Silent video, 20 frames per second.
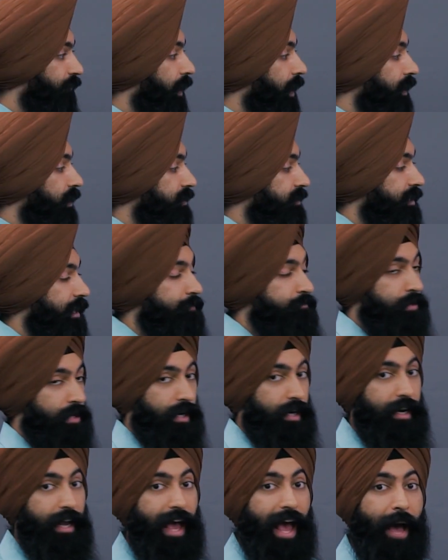final steps are
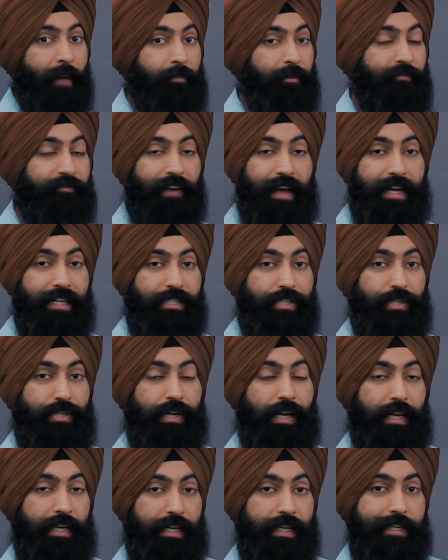gonna happen faster
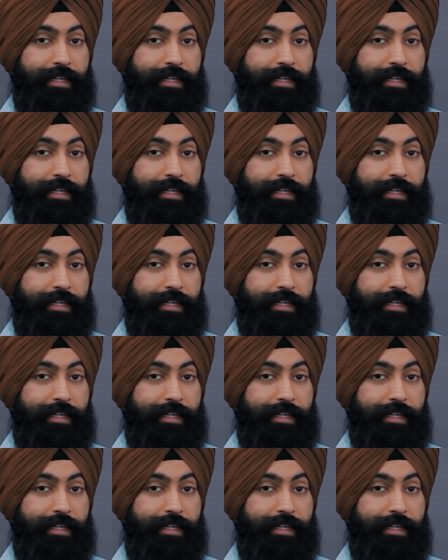and